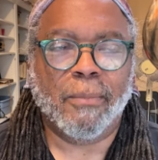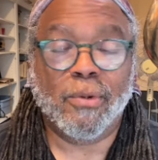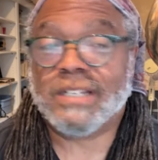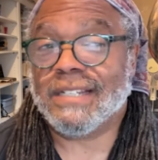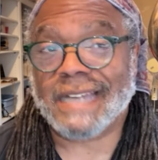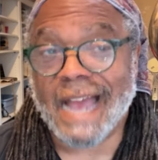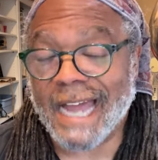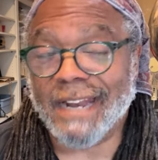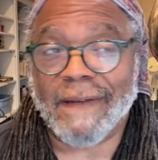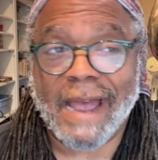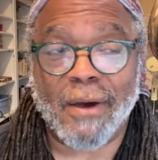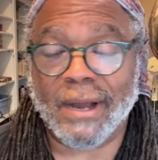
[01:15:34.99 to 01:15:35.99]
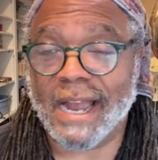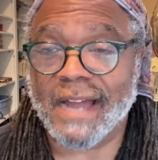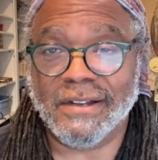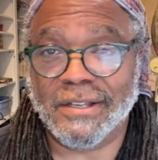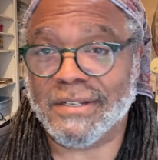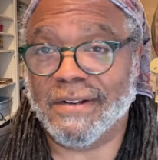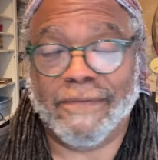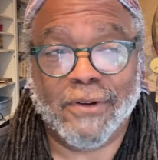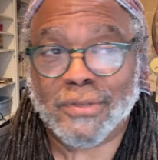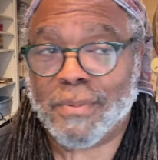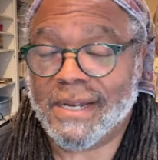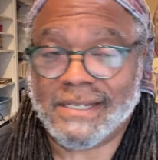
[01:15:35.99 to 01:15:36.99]
Uh, which is kind of how I got into this
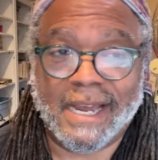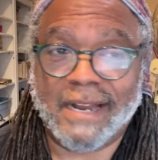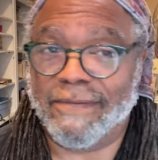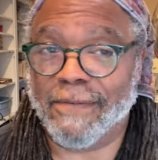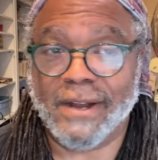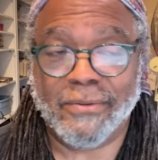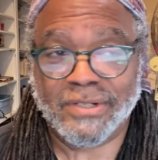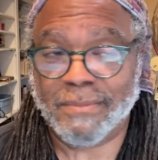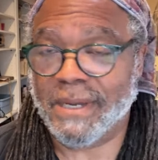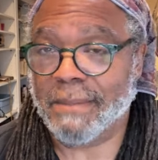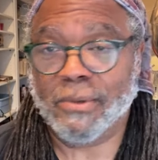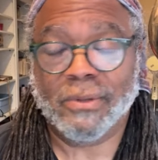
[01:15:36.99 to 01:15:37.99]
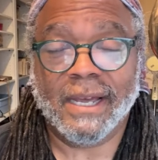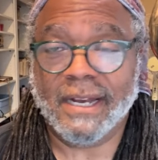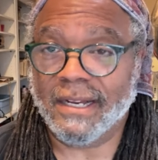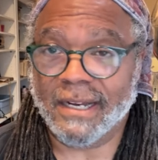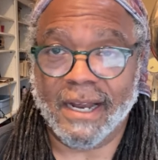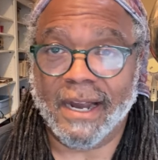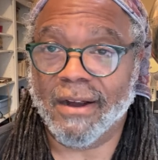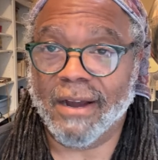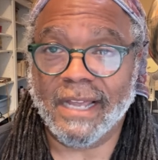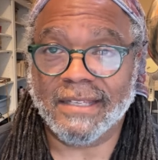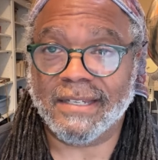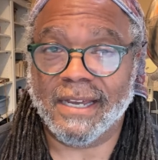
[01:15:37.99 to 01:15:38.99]
in the first place. I had a friend who was a big moon landing
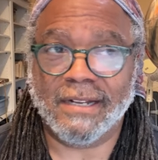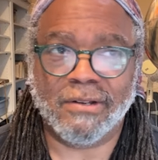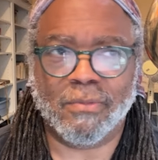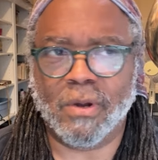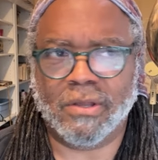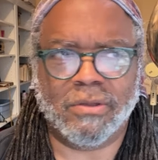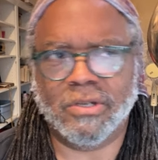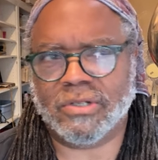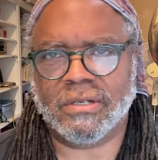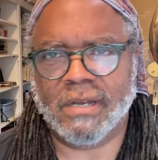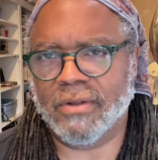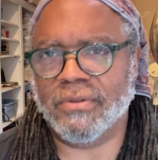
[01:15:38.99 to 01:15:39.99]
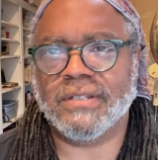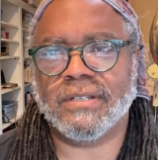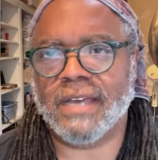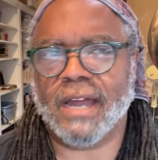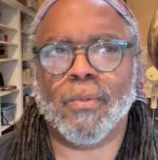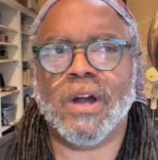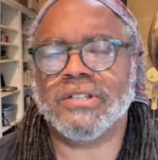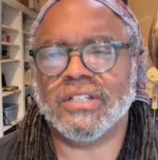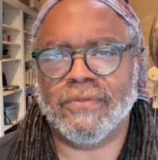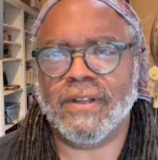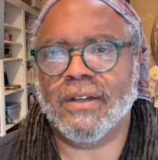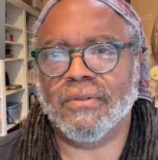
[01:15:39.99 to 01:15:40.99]
denier and said, "You could this, you know, this got to
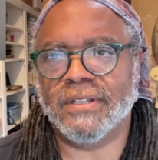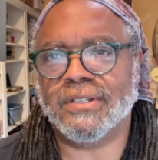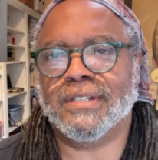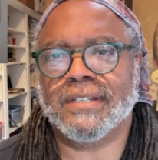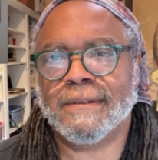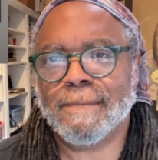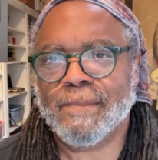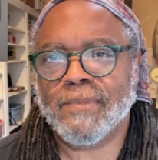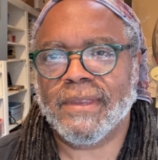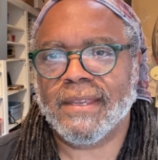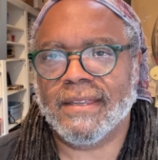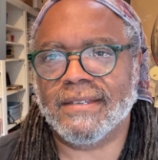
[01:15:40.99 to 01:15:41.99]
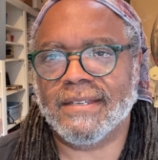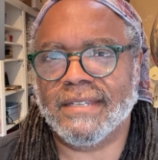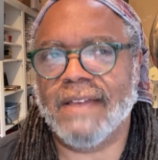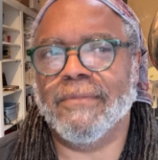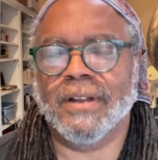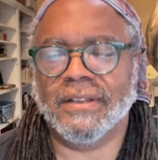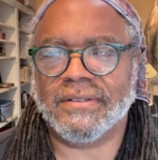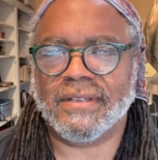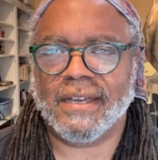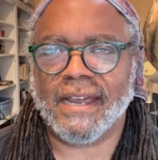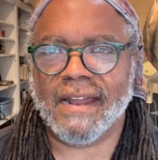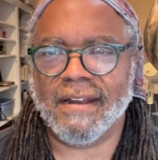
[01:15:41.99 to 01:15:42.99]
watch this video. This is this is
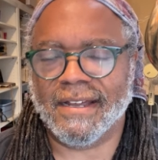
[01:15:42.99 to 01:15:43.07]
evidence."